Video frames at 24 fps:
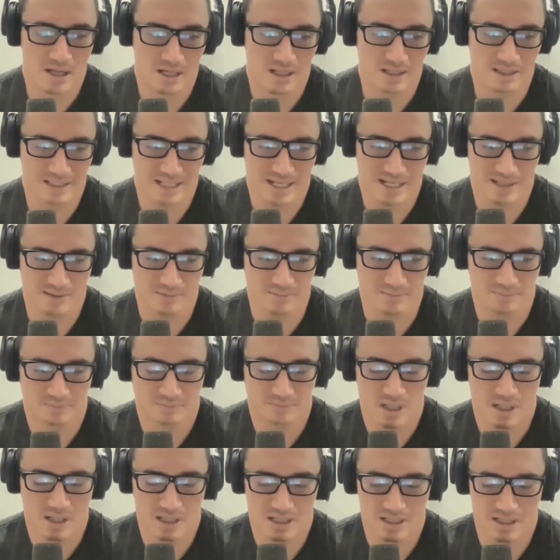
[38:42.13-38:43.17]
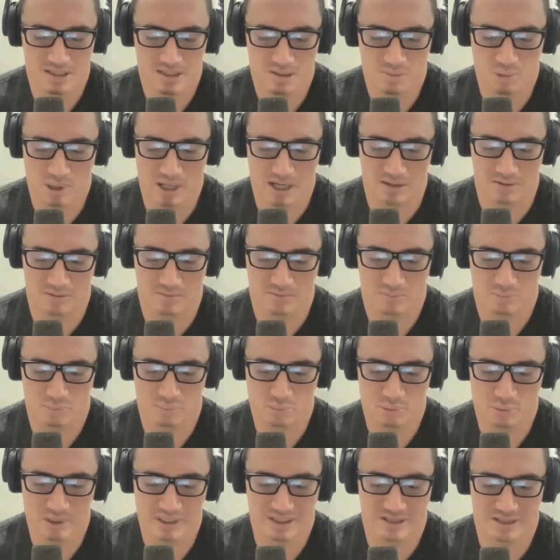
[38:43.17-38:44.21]
Again, it's about
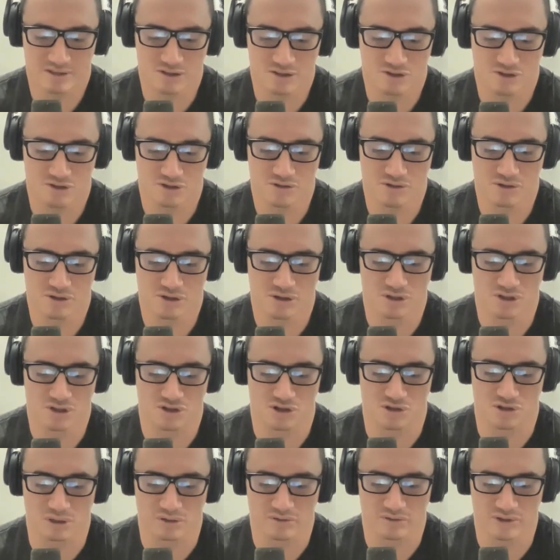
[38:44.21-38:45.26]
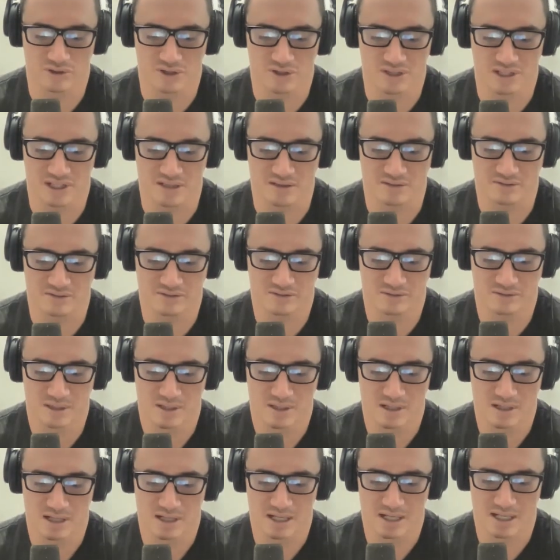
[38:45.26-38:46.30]
being in true control of yourself.
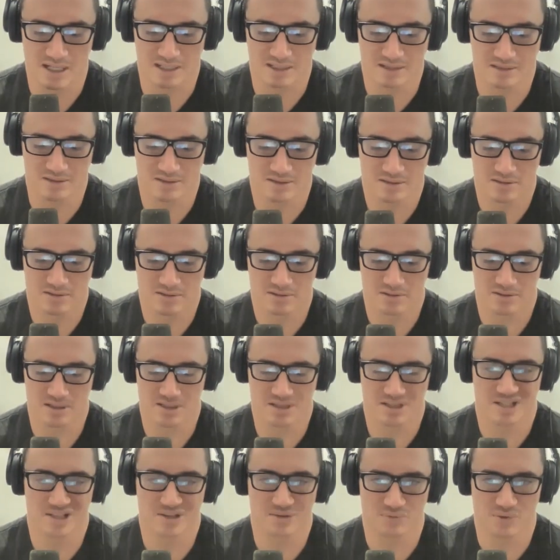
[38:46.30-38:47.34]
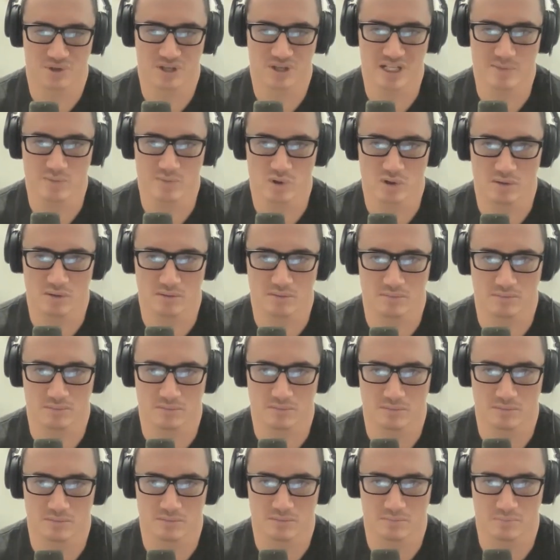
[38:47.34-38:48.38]
And this is really what
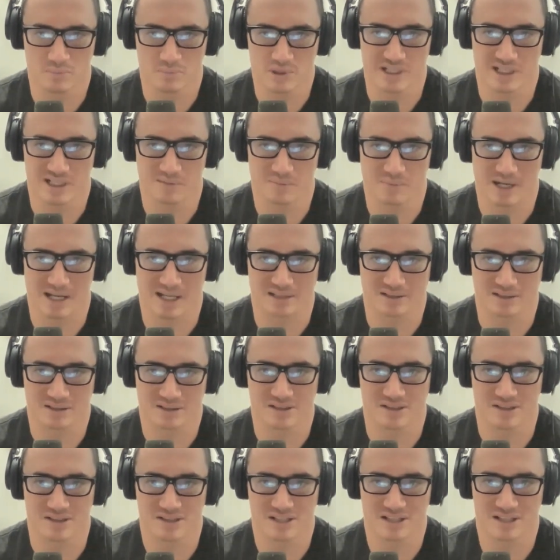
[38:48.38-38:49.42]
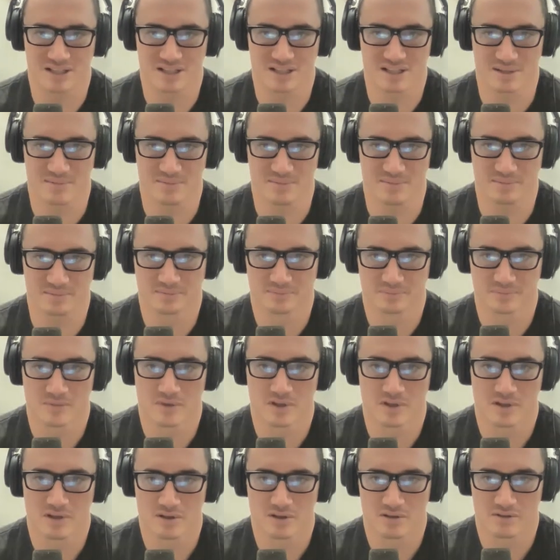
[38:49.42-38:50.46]
being a man consists in.
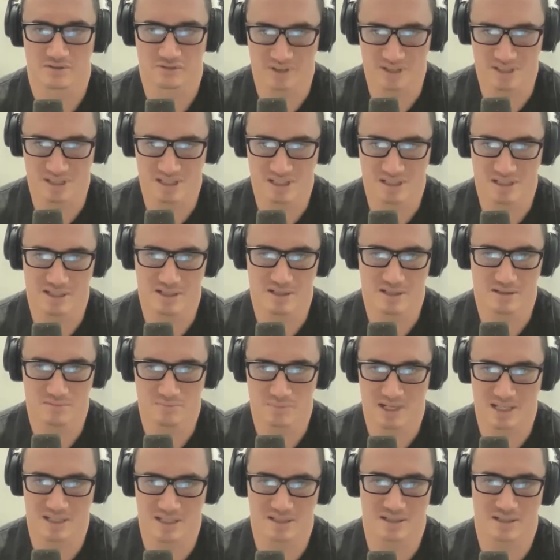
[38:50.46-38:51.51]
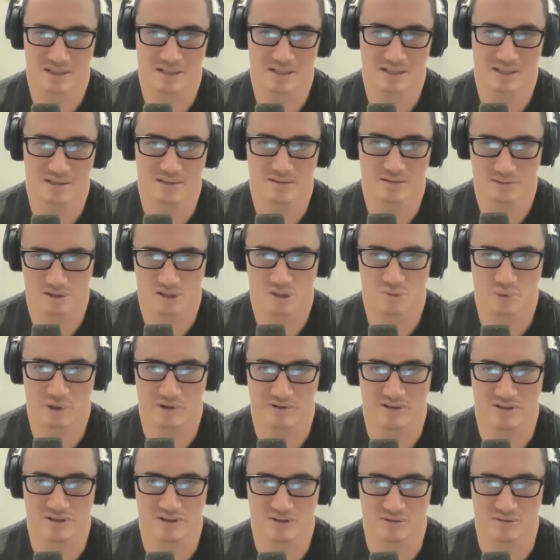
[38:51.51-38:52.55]
Physically, mentally,
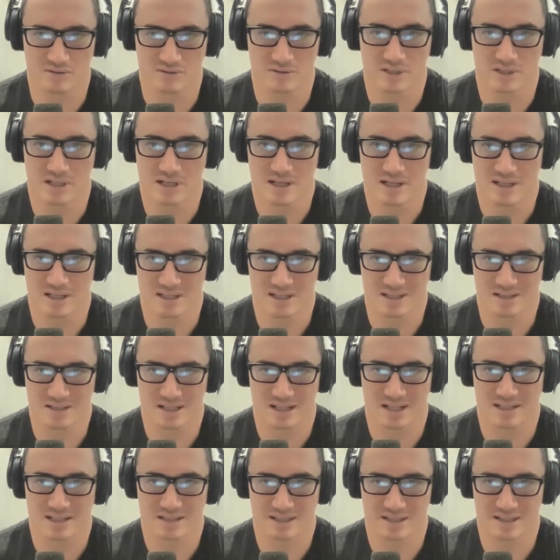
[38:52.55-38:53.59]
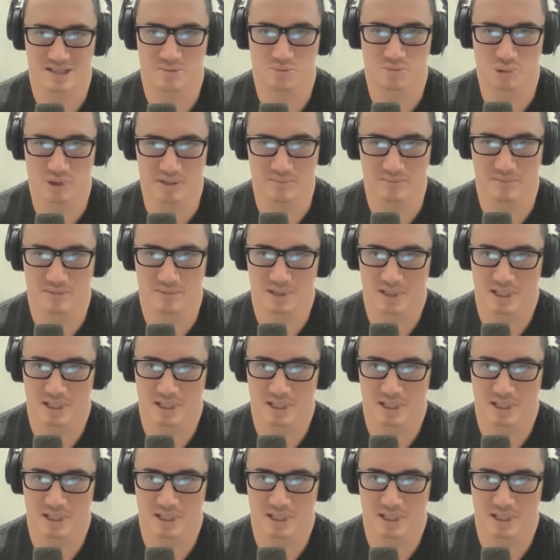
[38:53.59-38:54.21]
spiritual, it's that discipline.